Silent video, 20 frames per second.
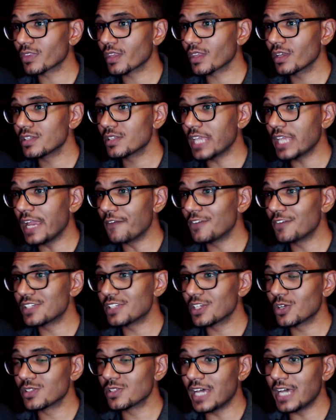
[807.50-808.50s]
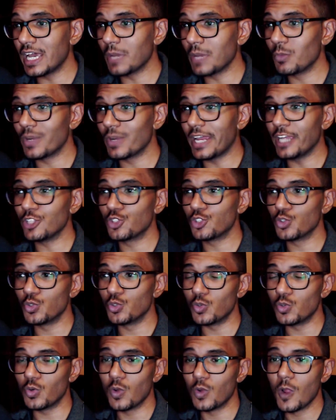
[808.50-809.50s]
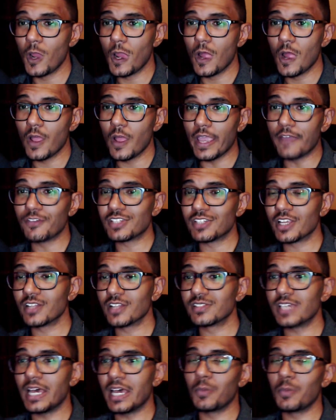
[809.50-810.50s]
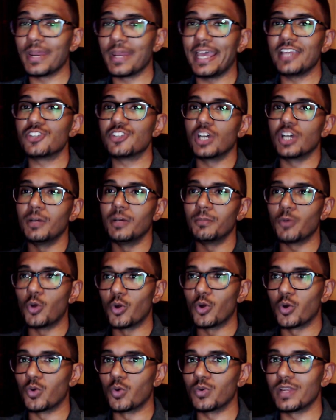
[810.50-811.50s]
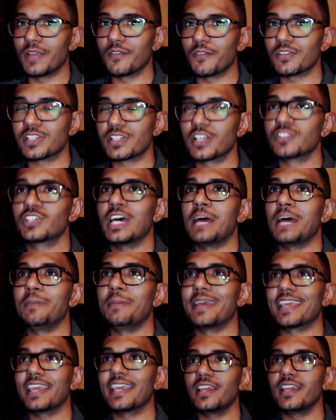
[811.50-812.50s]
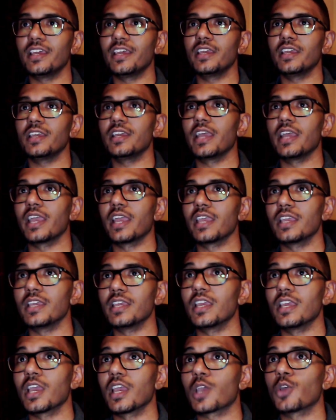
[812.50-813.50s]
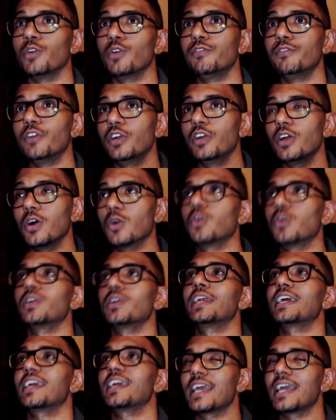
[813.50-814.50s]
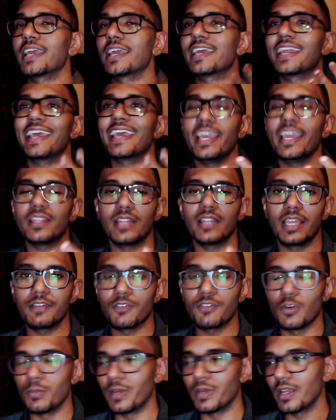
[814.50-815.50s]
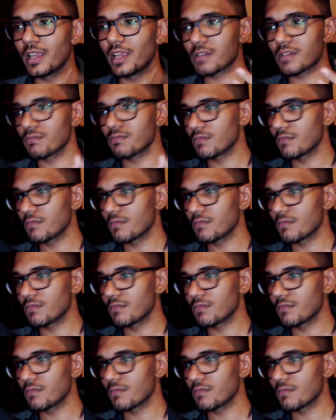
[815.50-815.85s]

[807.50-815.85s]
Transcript: see every single time when i do every single time when i jump or every single time i get a a convert or like i get a hit like from a